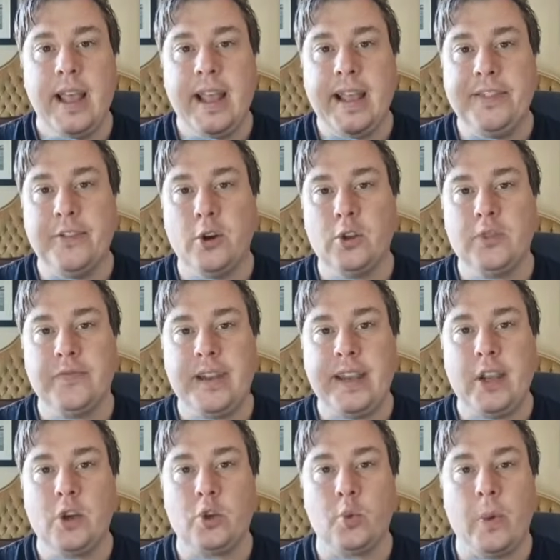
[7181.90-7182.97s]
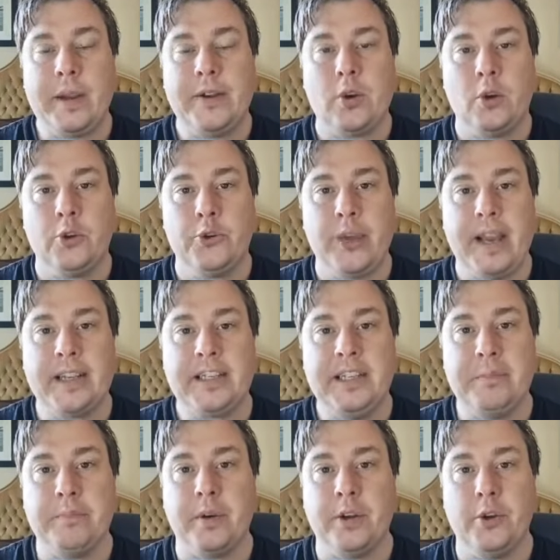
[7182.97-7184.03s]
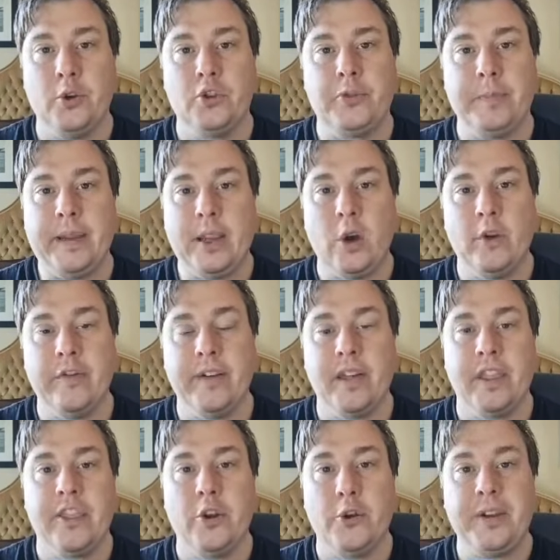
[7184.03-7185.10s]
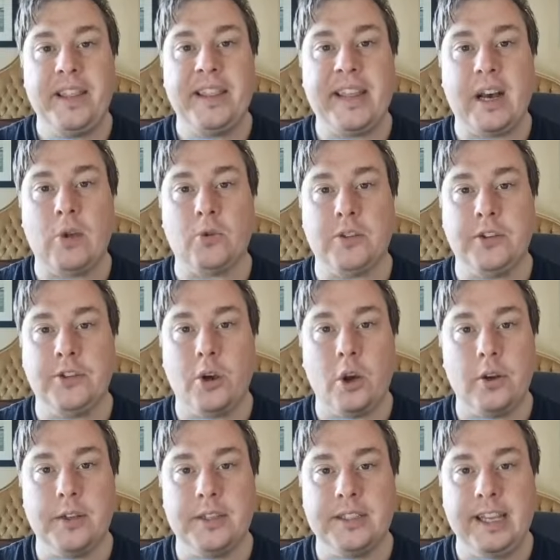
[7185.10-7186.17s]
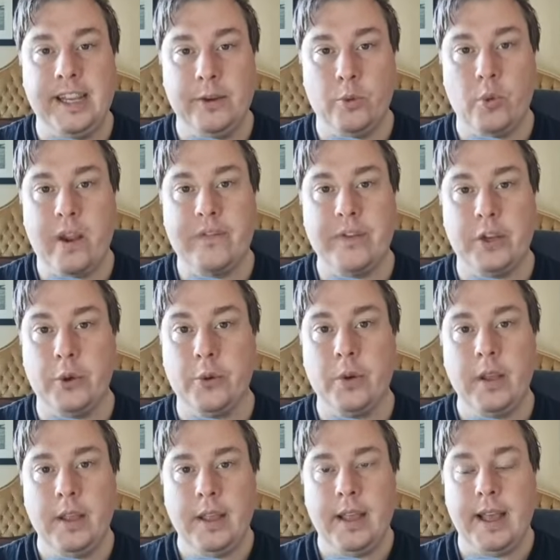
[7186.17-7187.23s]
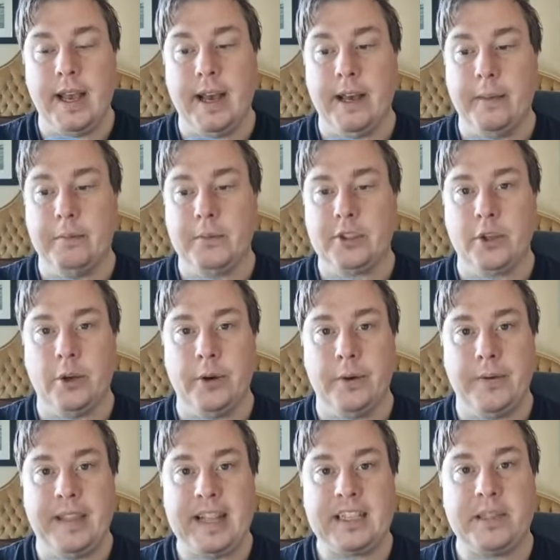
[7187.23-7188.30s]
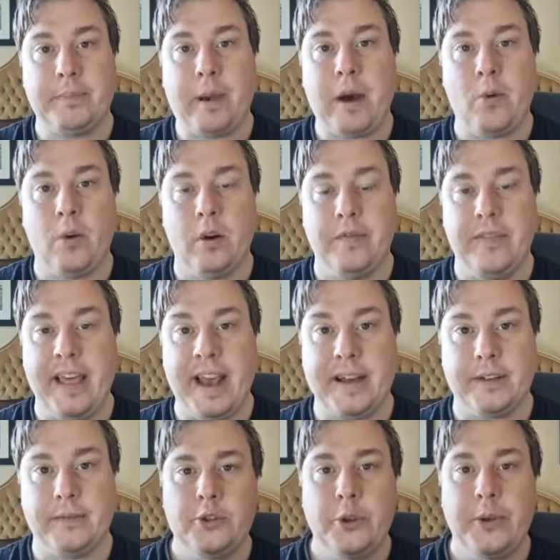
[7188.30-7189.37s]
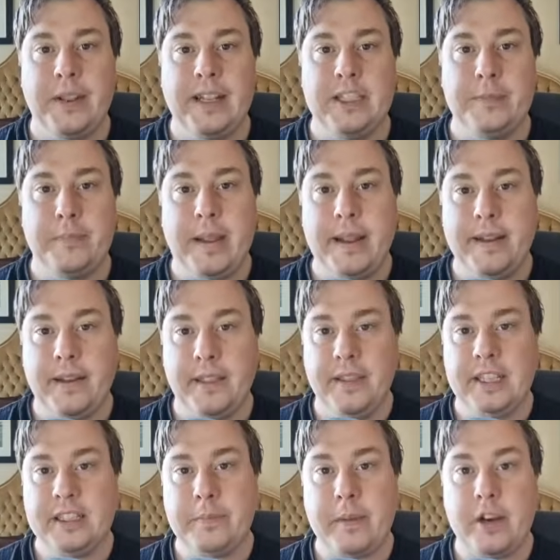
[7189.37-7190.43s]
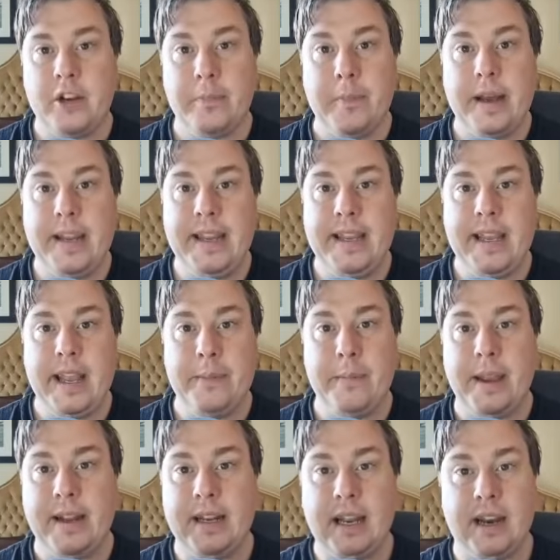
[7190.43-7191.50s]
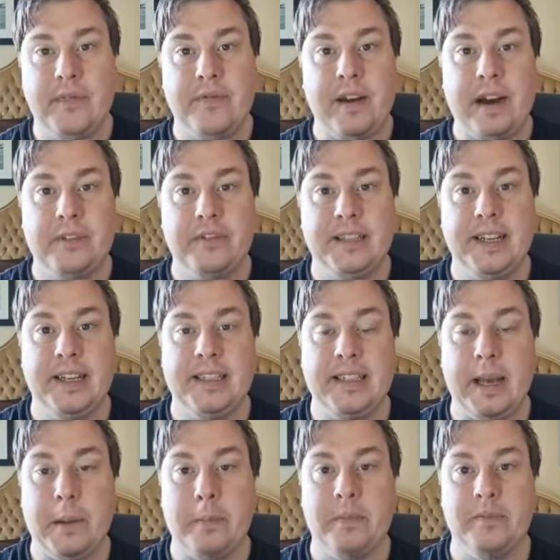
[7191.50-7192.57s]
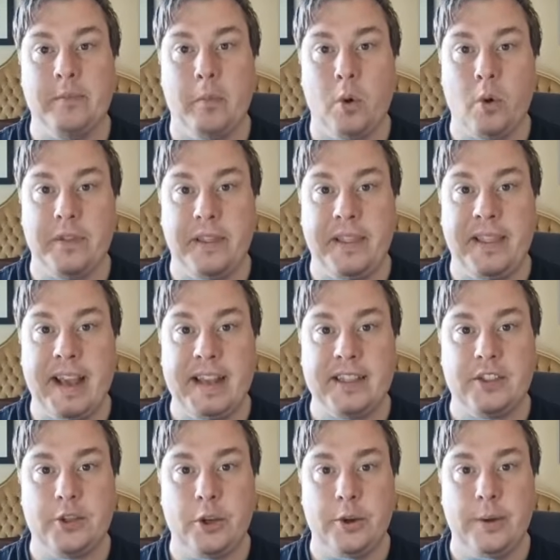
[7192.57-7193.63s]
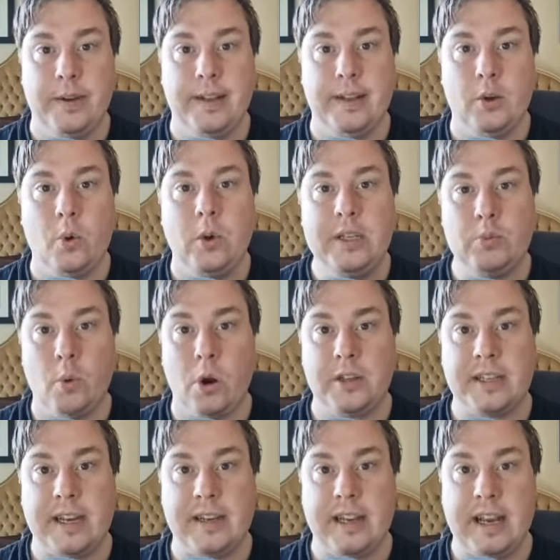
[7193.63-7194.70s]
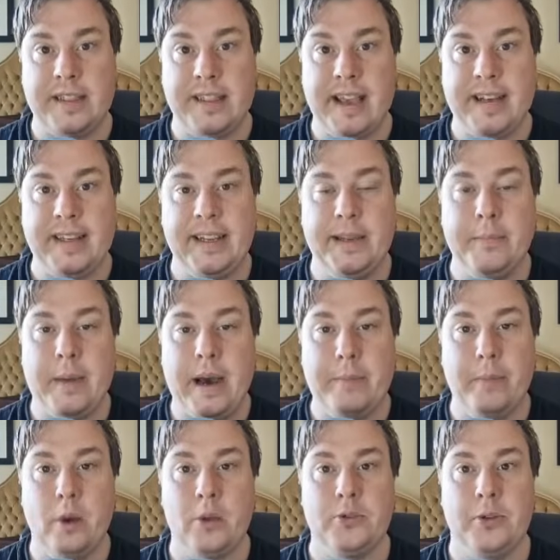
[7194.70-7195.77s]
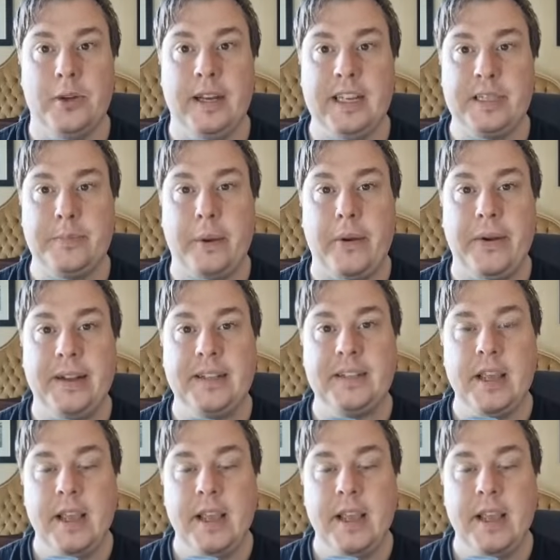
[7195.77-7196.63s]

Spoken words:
and those videos went on to actually produce me over $30,000 in revenue. So that's the power of that. So you can spend this amount of money and make like 5-6 times more than that. So it always works out like that in my personal experience,